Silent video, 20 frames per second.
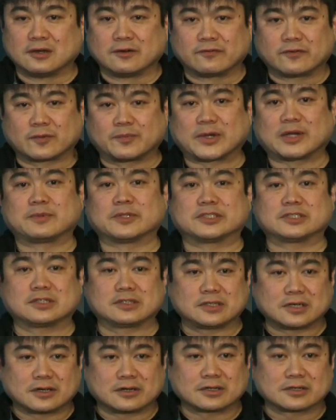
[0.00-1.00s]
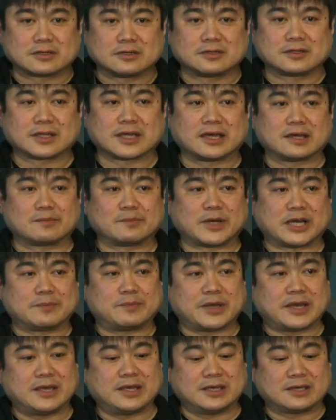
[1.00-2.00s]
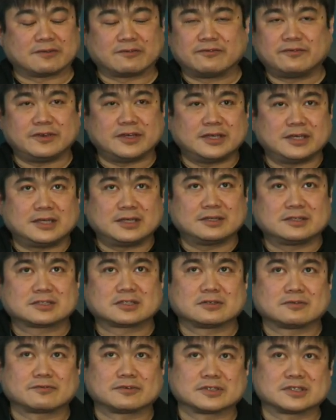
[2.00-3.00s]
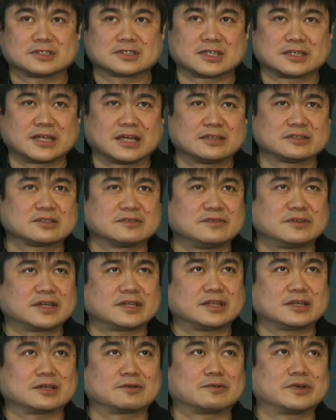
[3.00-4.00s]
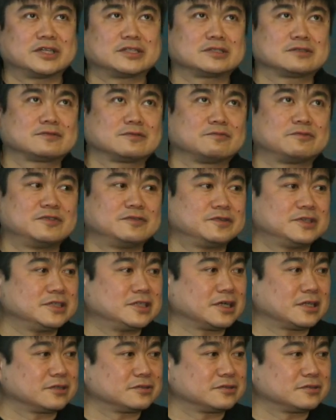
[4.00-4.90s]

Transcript: for publishing the article and by paying a fee, so for instance on Elsevier I think it ranges from $50